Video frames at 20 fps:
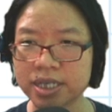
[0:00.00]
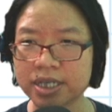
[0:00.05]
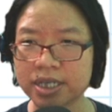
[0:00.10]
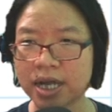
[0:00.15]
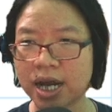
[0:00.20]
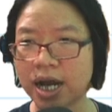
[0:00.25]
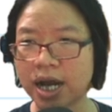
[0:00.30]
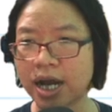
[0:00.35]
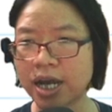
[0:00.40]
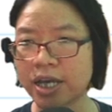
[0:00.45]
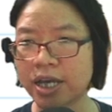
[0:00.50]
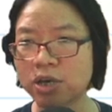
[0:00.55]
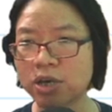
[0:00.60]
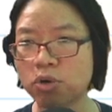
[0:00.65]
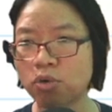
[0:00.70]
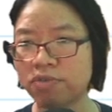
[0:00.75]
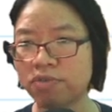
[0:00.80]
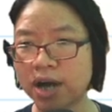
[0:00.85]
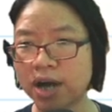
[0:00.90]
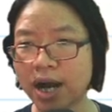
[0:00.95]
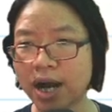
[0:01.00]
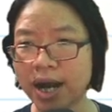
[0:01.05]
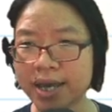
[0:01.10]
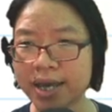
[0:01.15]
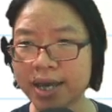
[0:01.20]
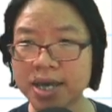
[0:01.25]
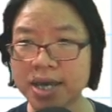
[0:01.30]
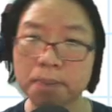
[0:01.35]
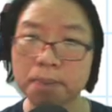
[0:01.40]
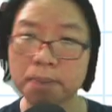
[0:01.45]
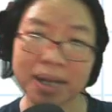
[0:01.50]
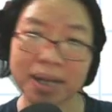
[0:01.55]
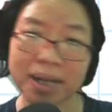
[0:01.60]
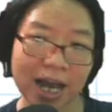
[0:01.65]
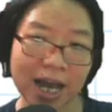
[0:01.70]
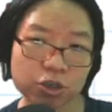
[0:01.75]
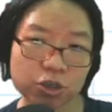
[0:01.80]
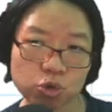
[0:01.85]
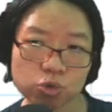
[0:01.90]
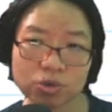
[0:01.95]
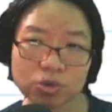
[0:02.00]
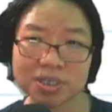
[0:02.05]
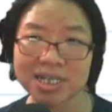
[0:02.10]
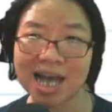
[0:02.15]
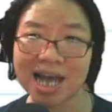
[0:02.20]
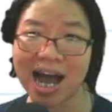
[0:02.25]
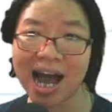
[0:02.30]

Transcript: in I over I, but I use